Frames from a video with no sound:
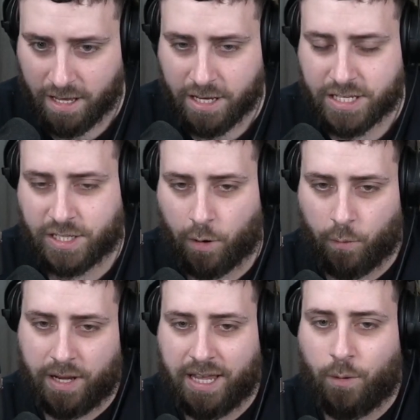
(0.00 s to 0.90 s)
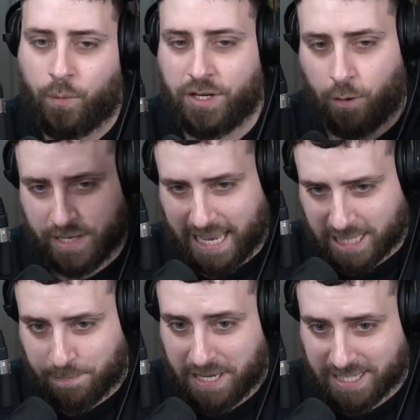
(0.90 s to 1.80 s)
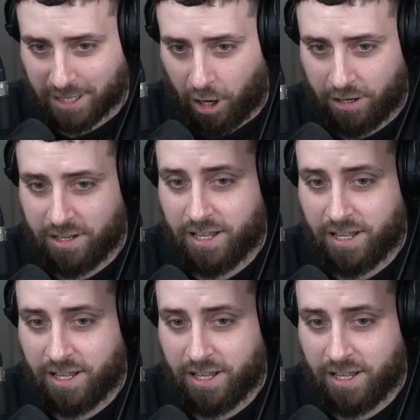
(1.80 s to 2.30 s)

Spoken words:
So we know his X speeds are gone.